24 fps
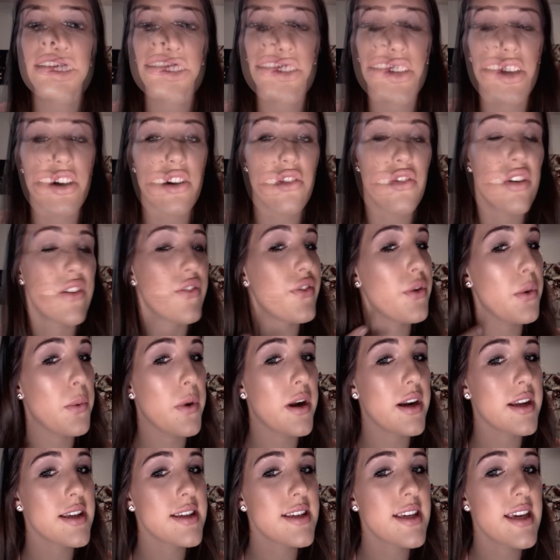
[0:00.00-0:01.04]
So look. if you
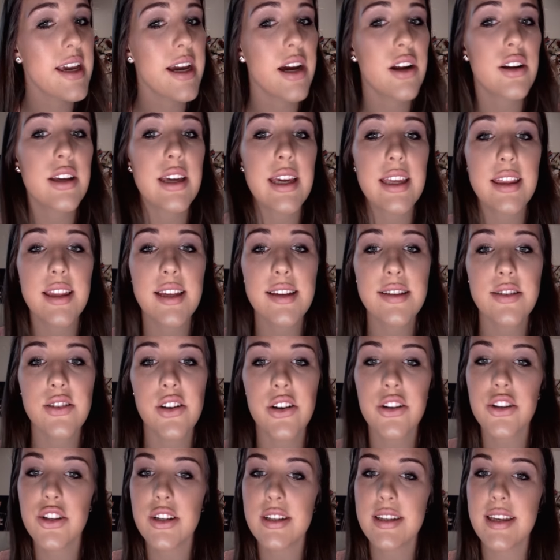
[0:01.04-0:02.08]
want to see how to get this
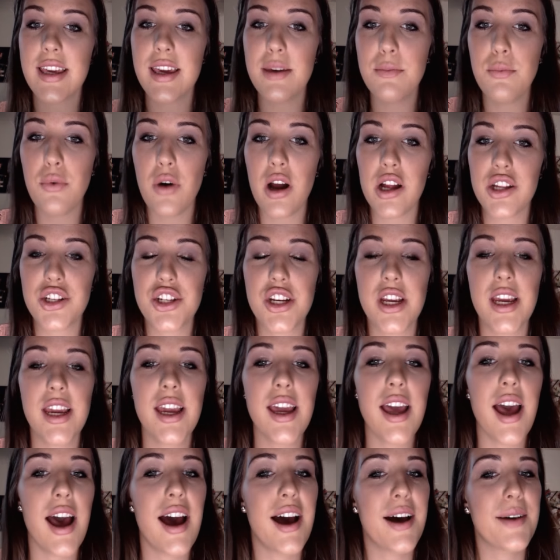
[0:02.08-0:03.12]
look, just keep
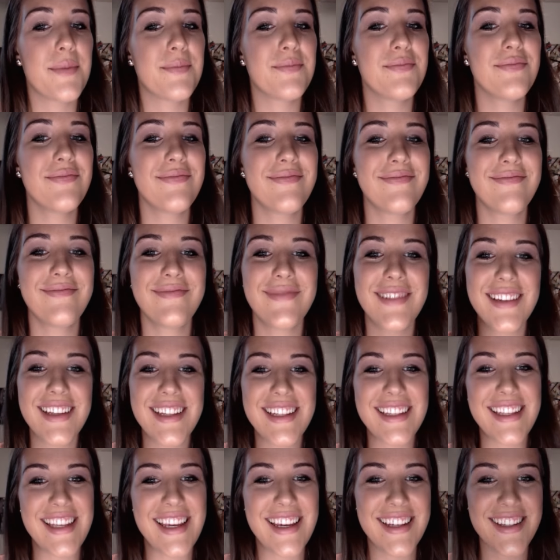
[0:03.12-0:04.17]
watching. Um,
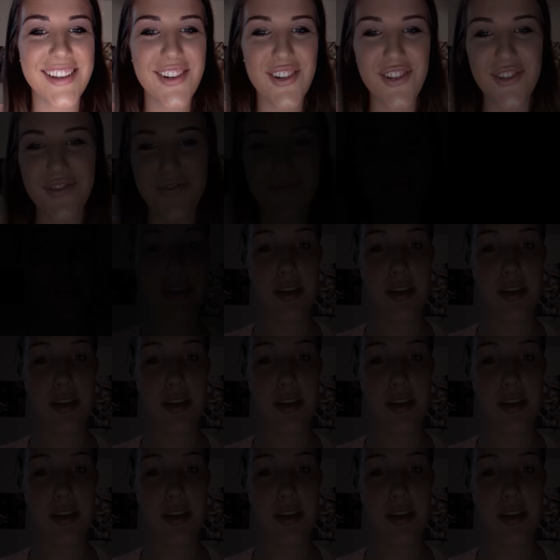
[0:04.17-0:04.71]
see you soon.